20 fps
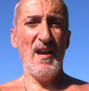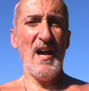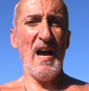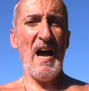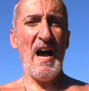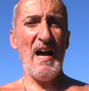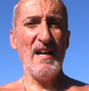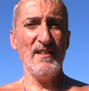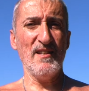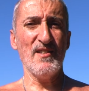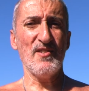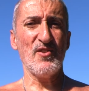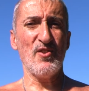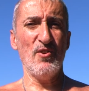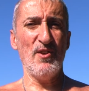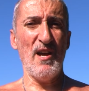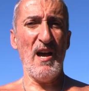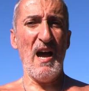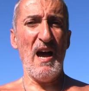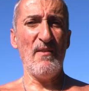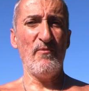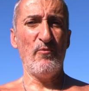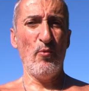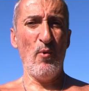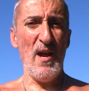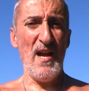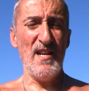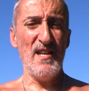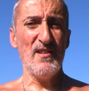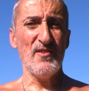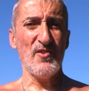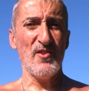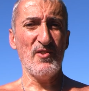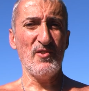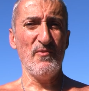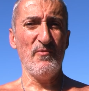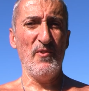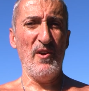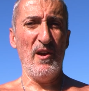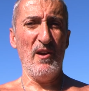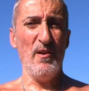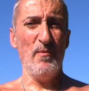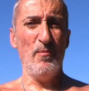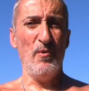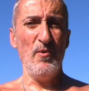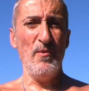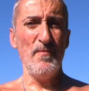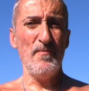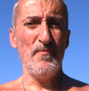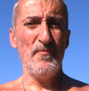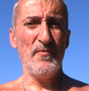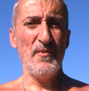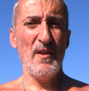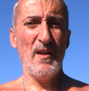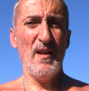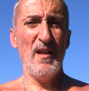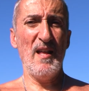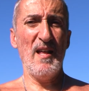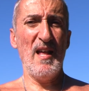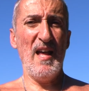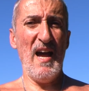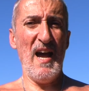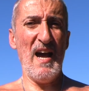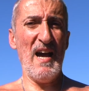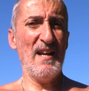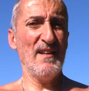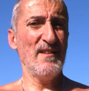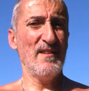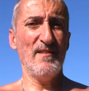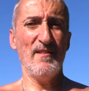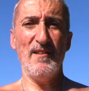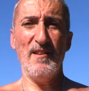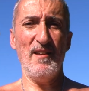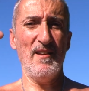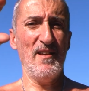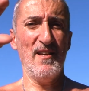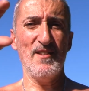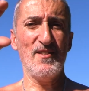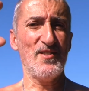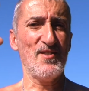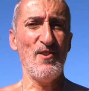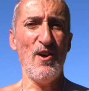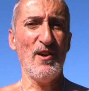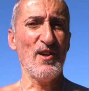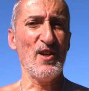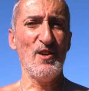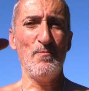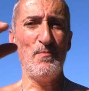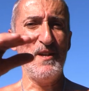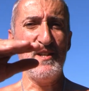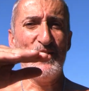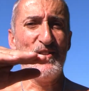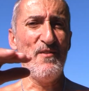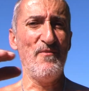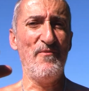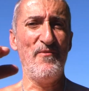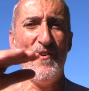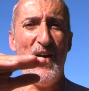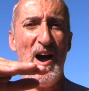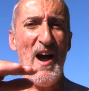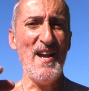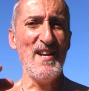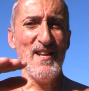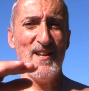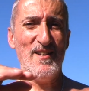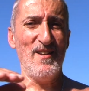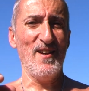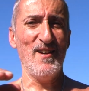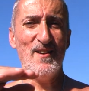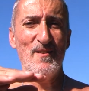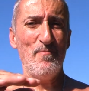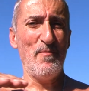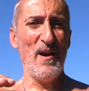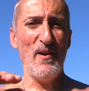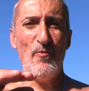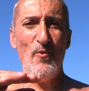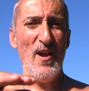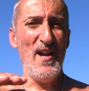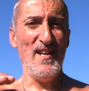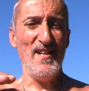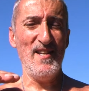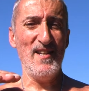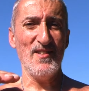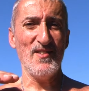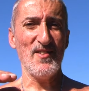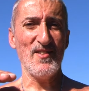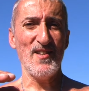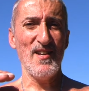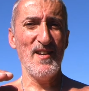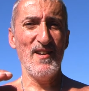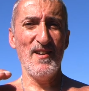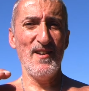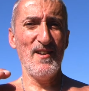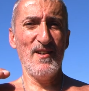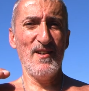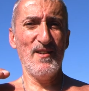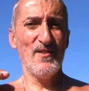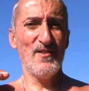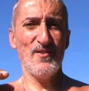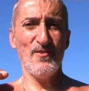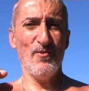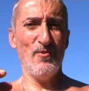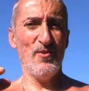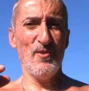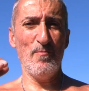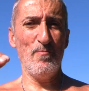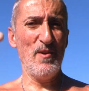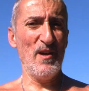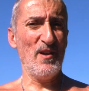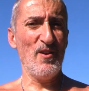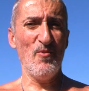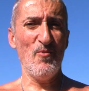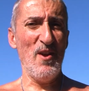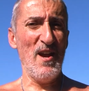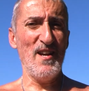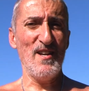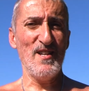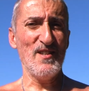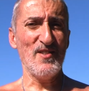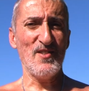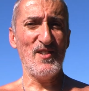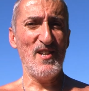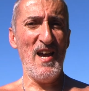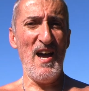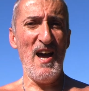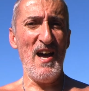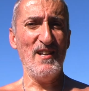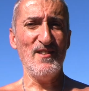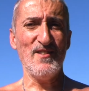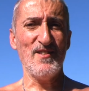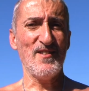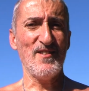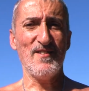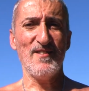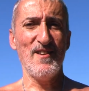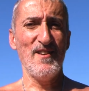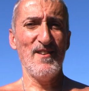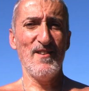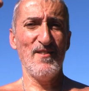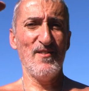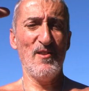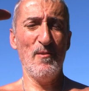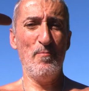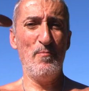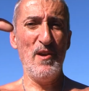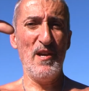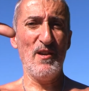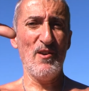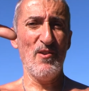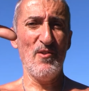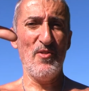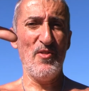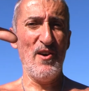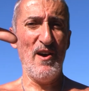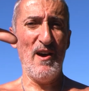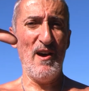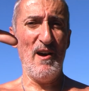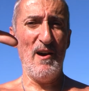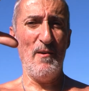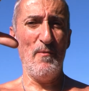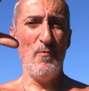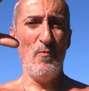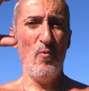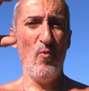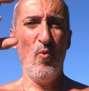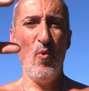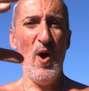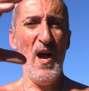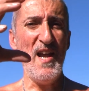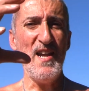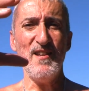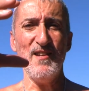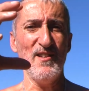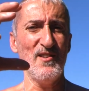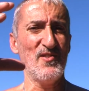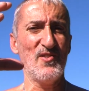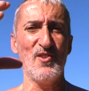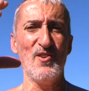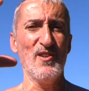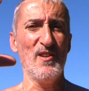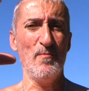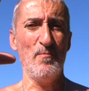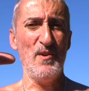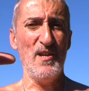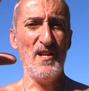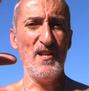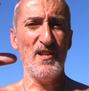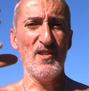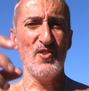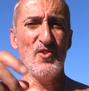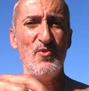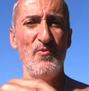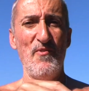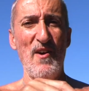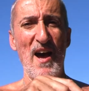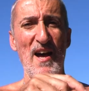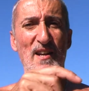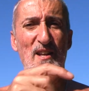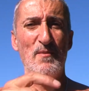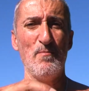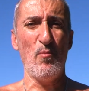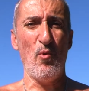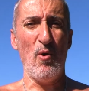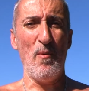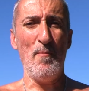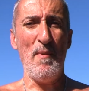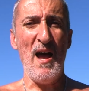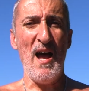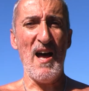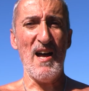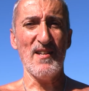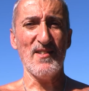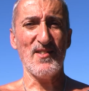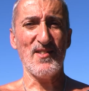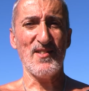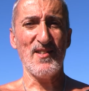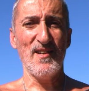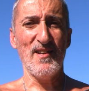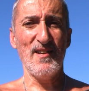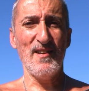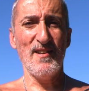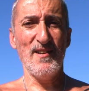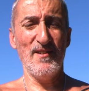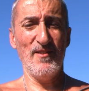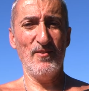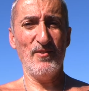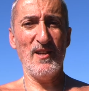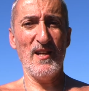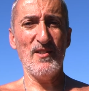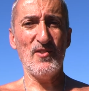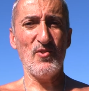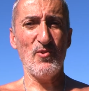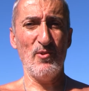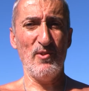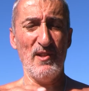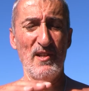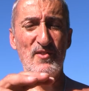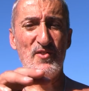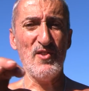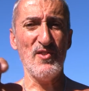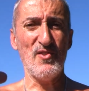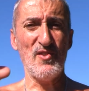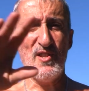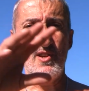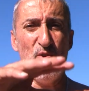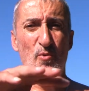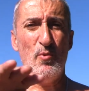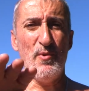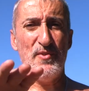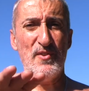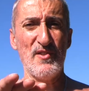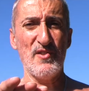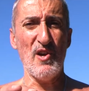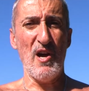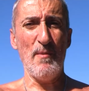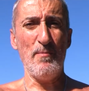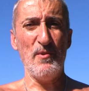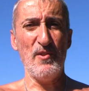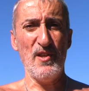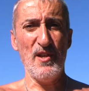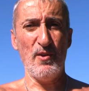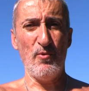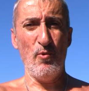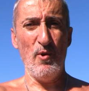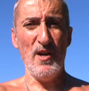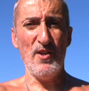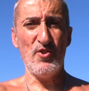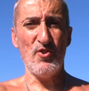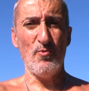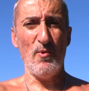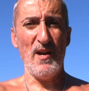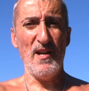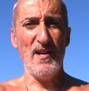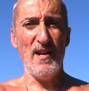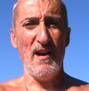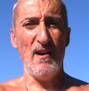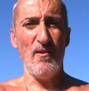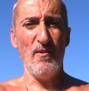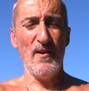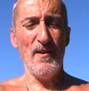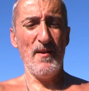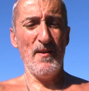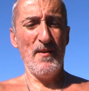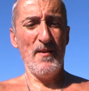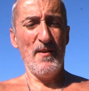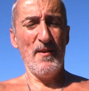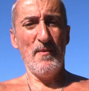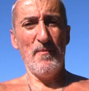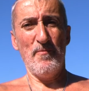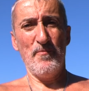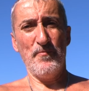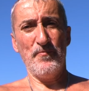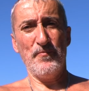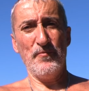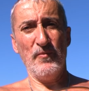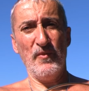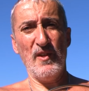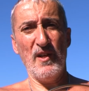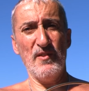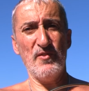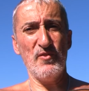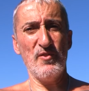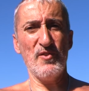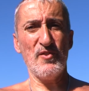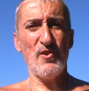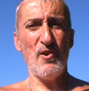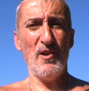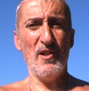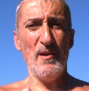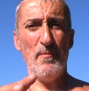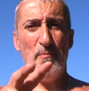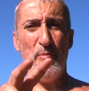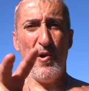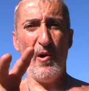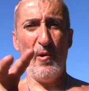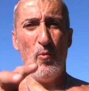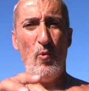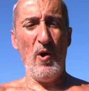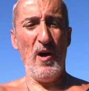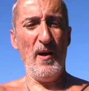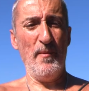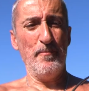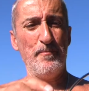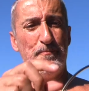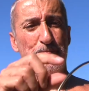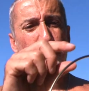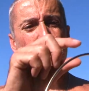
And it's going to have radius as a variable, and it's not going to be divided by radius. So the bigger radius gets, the bigger the weight is going to be, because you've added more mass. Okay, so let's just deal with the top of the equation right now. Okay, so let's call it part one.